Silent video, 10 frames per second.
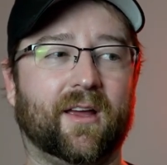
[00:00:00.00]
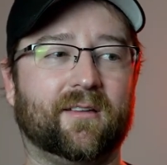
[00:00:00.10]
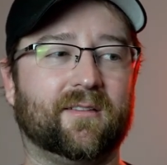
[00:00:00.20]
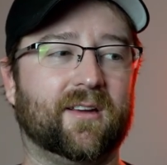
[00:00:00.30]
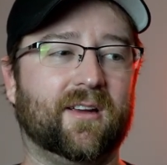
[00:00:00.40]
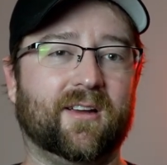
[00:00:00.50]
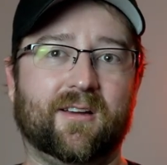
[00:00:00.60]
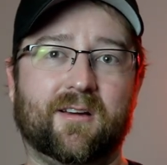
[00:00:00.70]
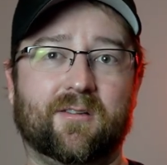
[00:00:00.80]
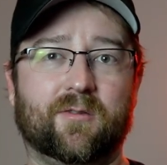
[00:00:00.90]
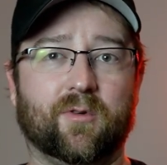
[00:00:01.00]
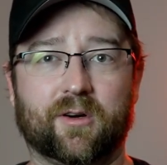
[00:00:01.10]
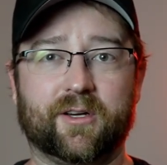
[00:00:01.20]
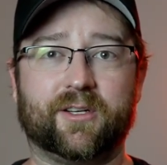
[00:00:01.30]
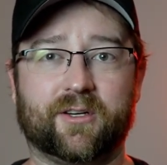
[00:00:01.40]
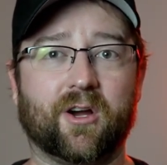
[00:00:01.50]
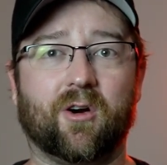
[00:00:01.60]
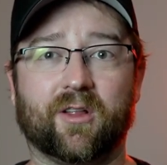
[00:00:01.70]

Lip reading: and we're good to go.